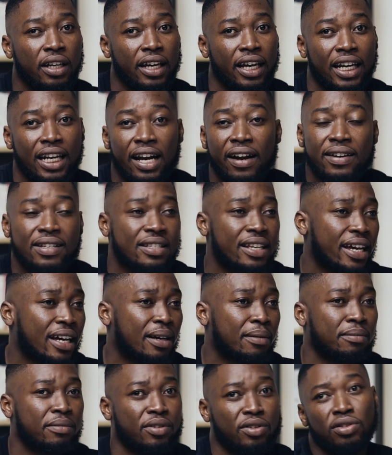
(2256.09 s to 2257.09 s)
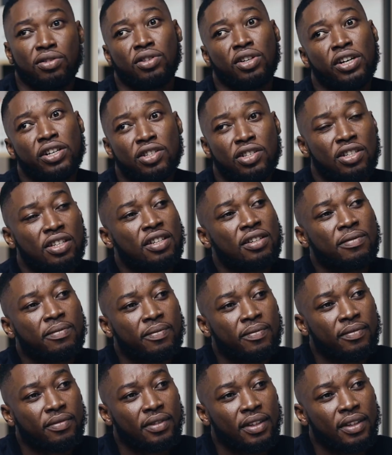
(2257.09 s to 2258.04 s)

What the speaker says: And now it's like I'm 30,